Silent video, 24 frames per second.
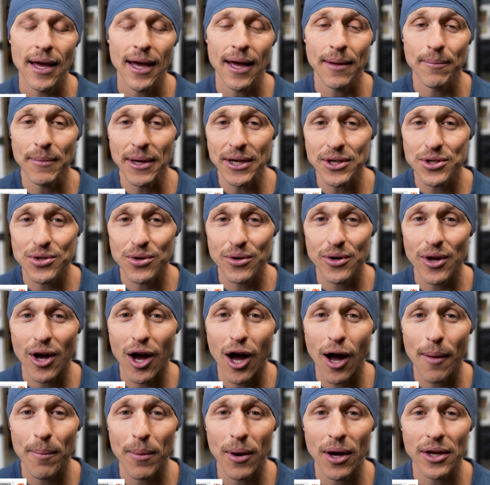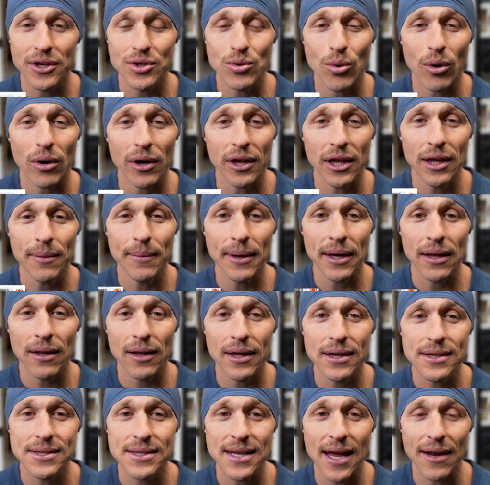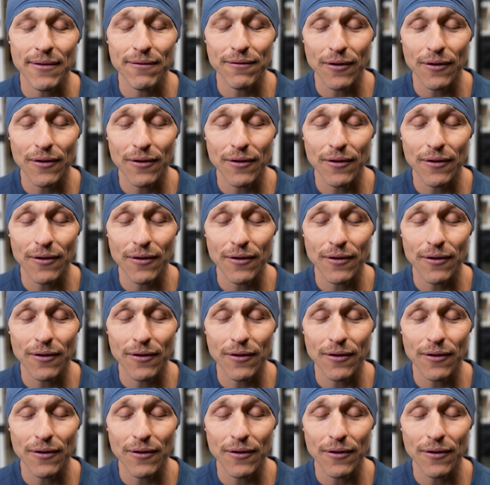And make sure to hop onto our email list at